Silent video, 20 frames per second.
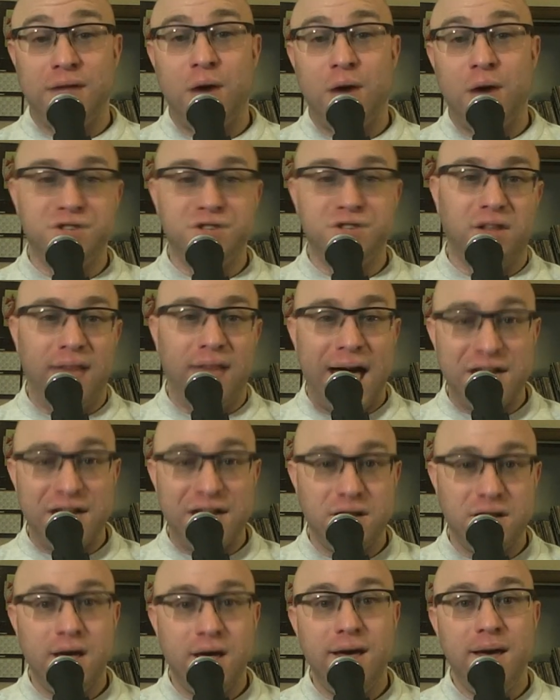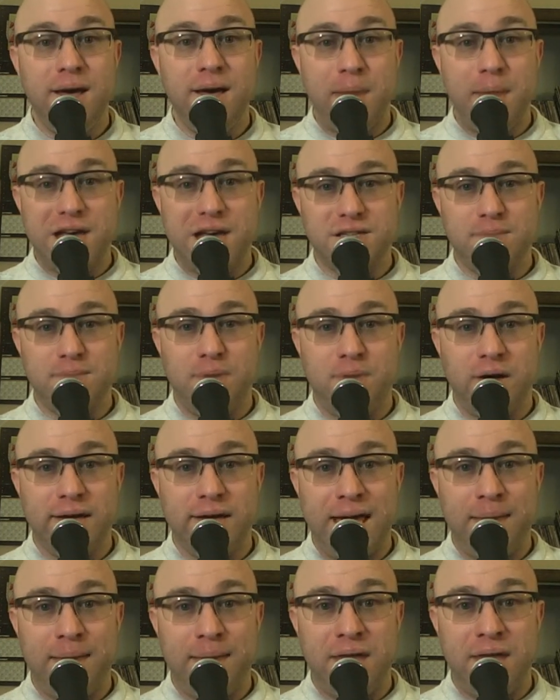That was the last basketball
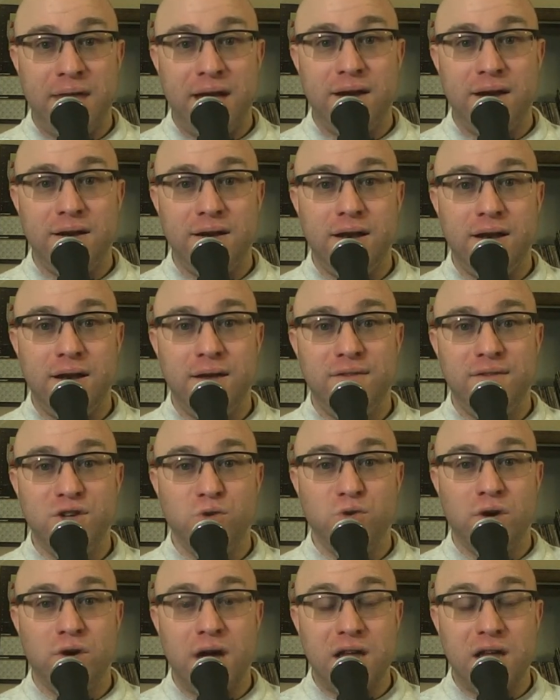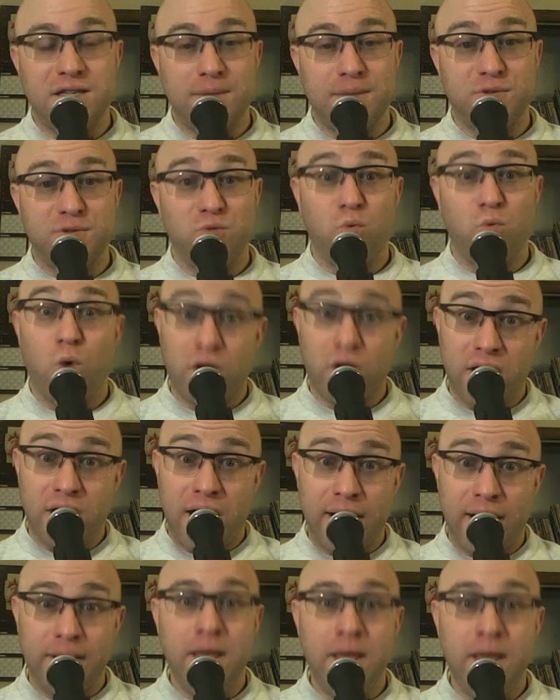game that Visual Concepts would work
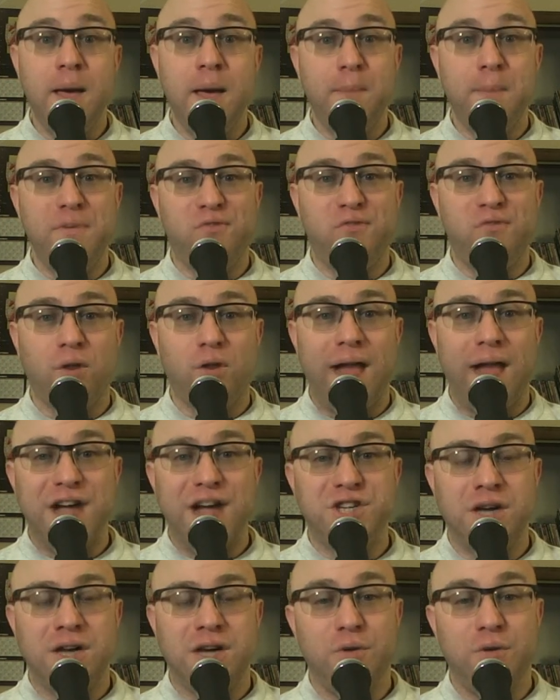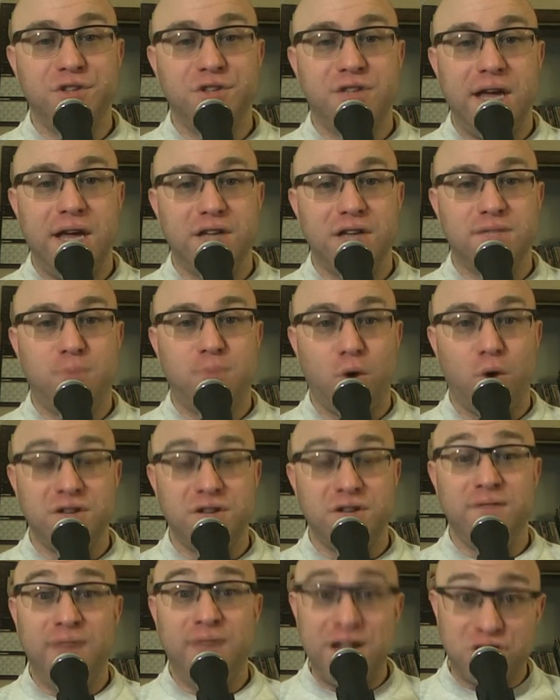on before latching on with Sega Sports
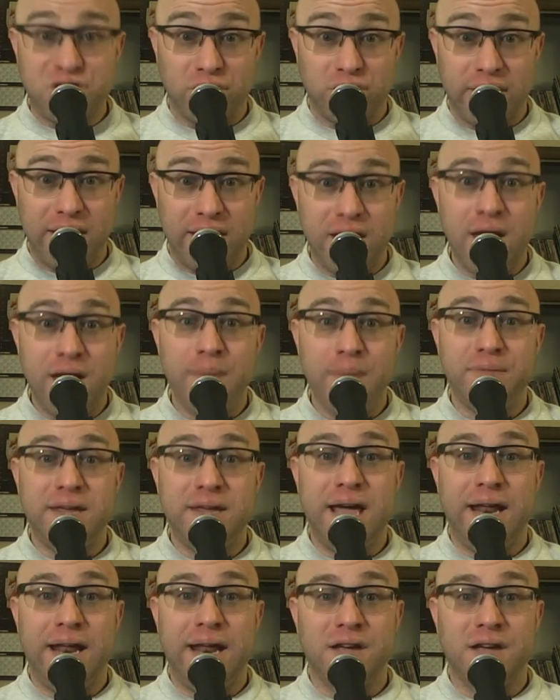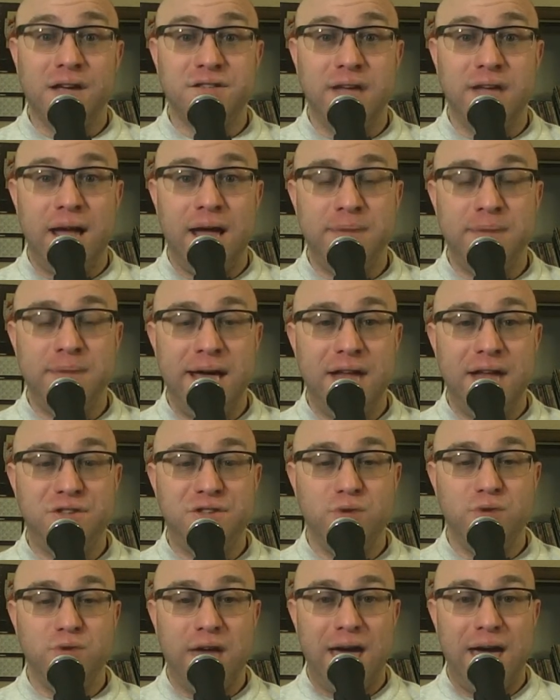and eventually getting us to NBA
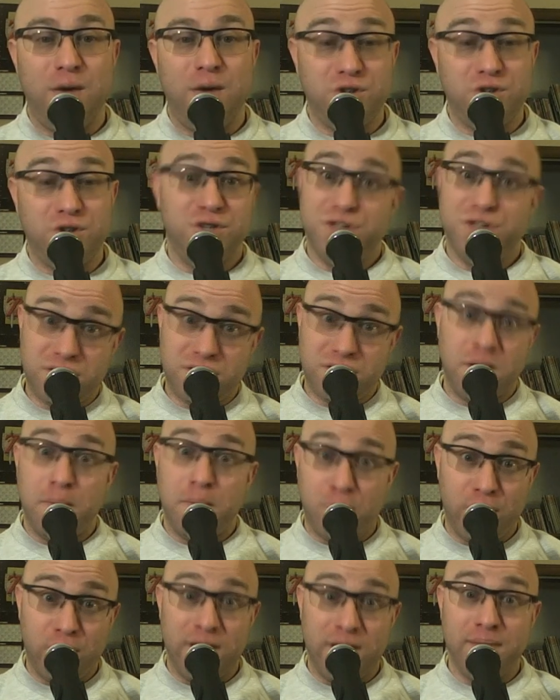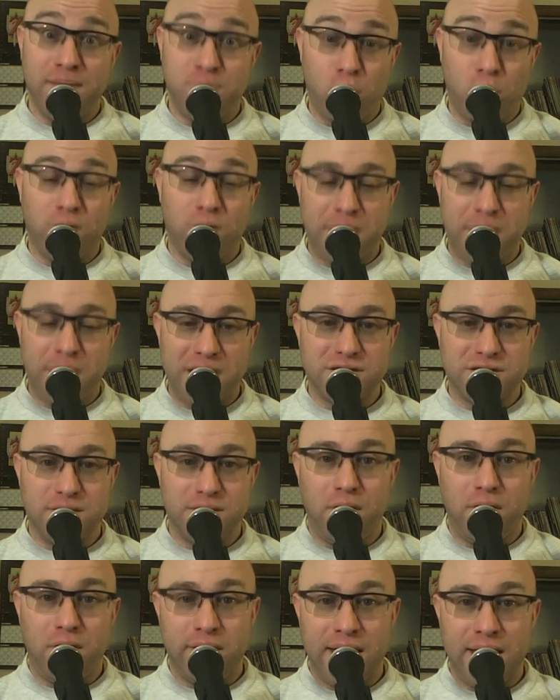2K, which is a pretty important
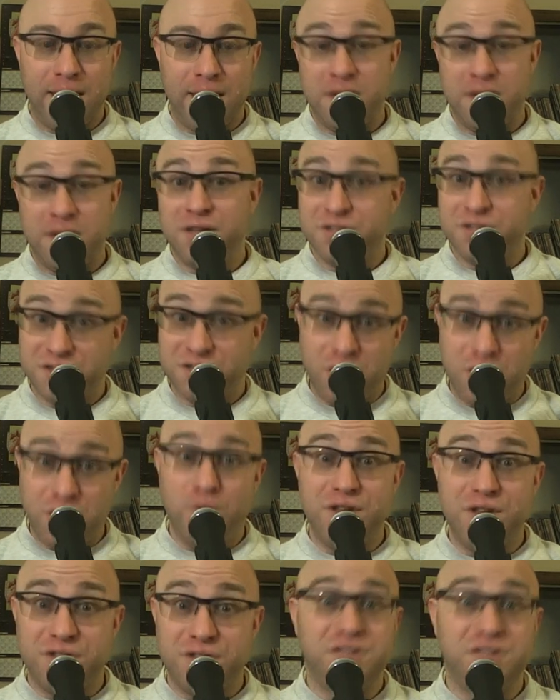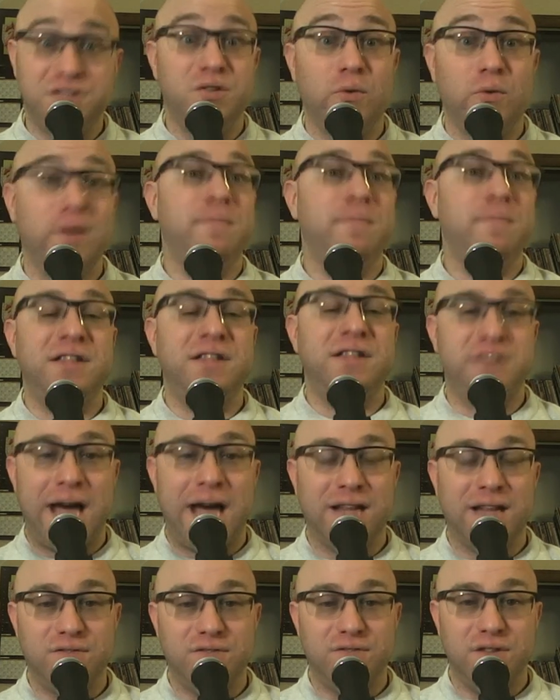basketball game and is a series that still remains
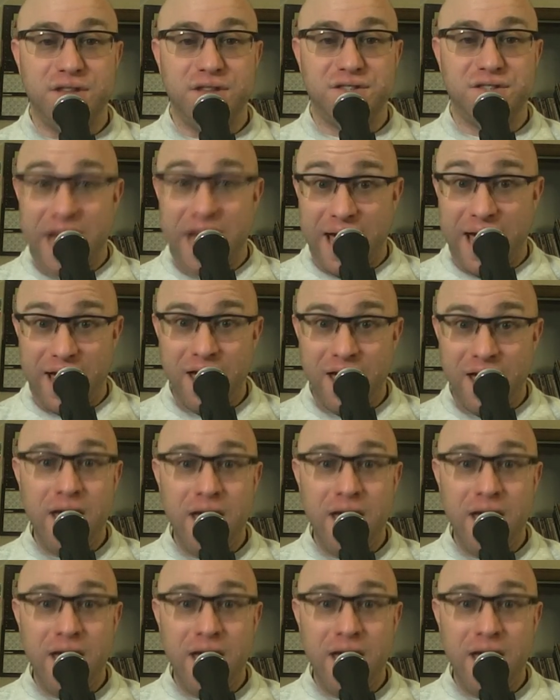active to this day